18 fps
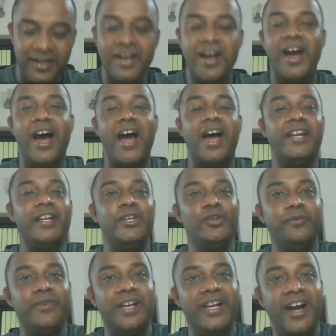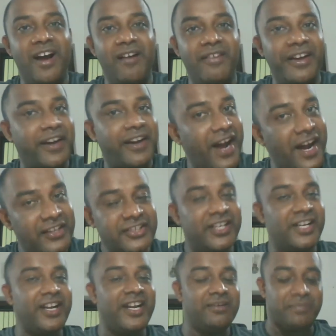and you will have a
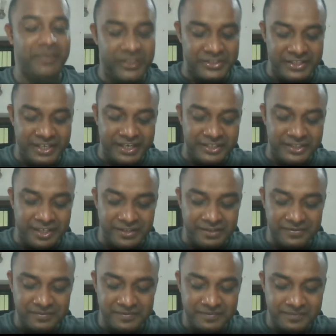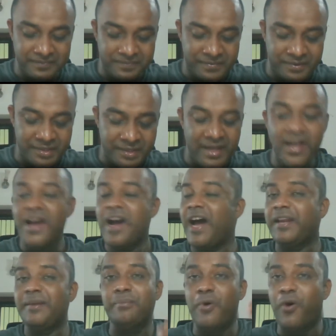rational administration
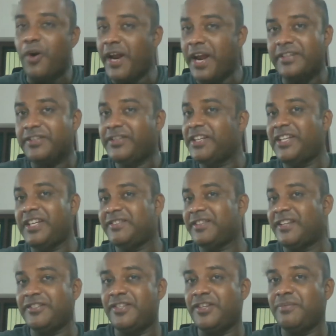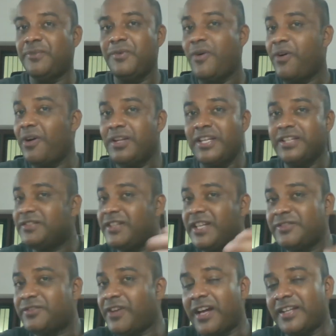and modern citizenship. All these
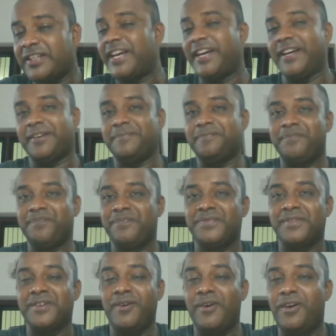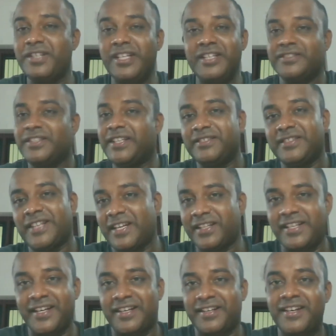things are there. And
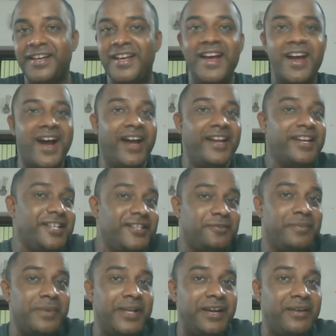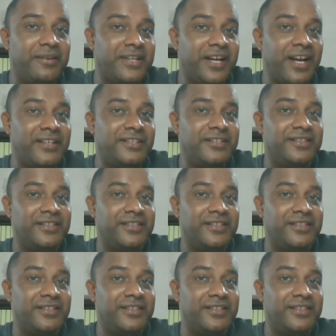it is believed that